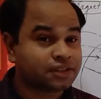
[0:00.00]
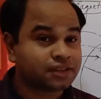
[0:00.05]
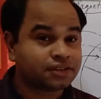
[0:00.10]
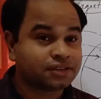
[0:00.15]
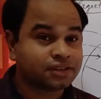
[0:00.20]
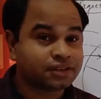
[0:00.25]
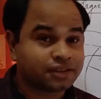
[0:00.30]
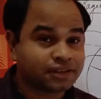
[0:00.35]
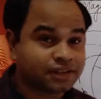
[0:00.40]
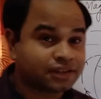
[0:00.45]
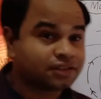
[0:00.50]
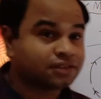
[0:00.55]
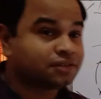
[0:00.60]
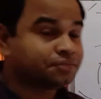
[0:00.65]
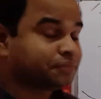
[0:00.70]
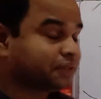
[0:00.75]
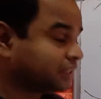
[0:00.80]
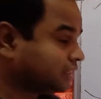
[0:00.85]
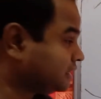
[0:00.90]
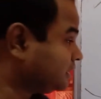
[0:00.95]
the earth
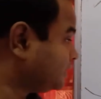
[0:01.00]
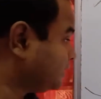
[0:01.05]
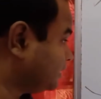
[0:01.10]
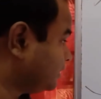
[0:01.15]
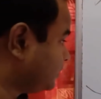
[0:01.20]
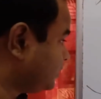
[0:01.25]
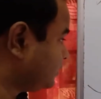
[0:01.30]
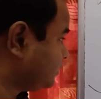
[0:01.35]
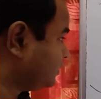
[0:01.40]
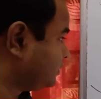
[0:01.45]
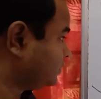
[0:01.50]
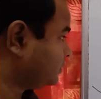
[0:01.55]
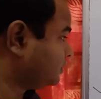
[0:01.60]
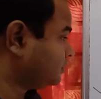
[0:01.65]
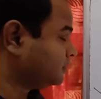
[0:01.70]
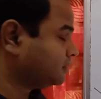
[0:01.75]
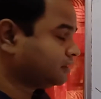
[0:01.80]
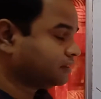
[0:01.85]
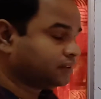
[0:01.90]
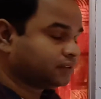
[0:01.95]
magnet,
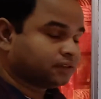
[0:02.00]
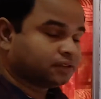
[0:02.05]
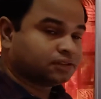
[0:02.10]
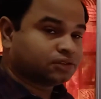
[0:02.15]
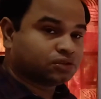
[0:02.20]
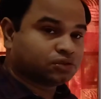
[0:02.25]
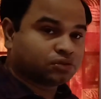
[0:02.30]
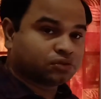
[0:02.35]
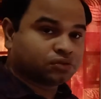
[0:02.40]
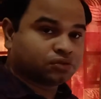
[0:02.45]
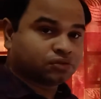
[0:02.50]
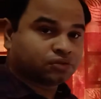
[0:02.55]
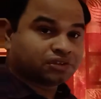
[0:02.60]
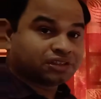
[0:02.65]
so